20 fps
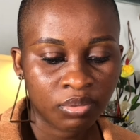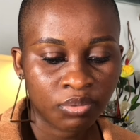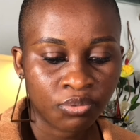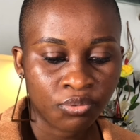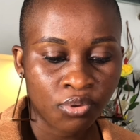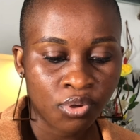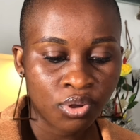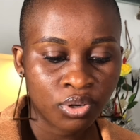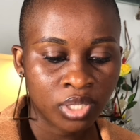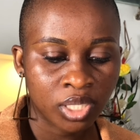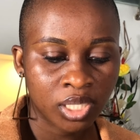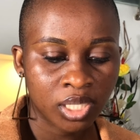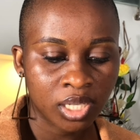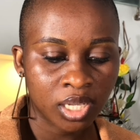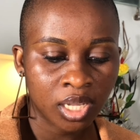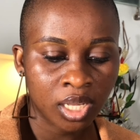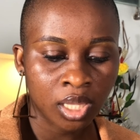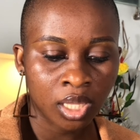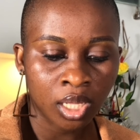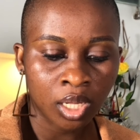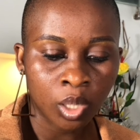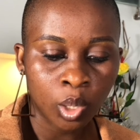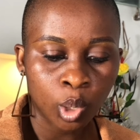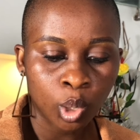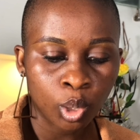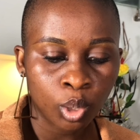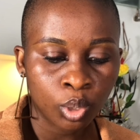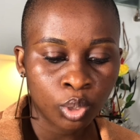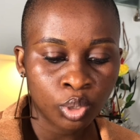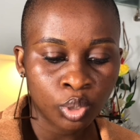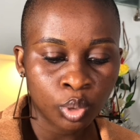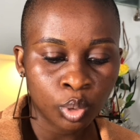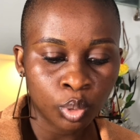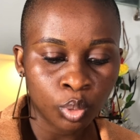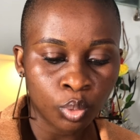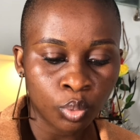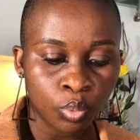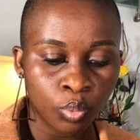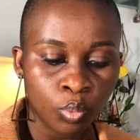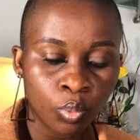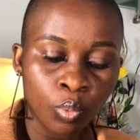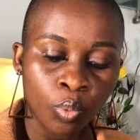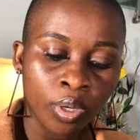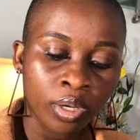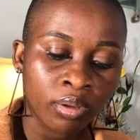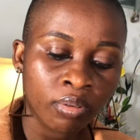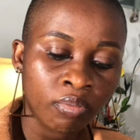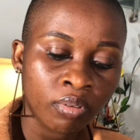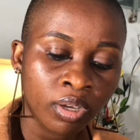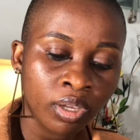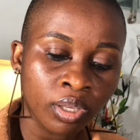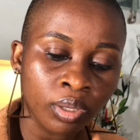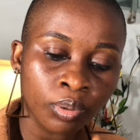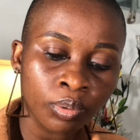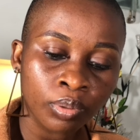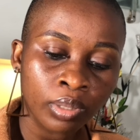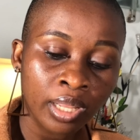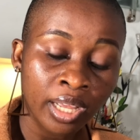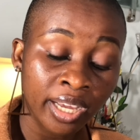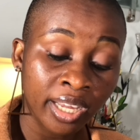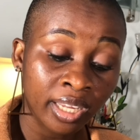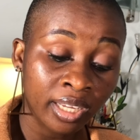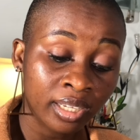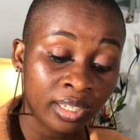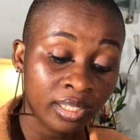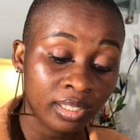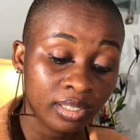font and the color to whatever you like.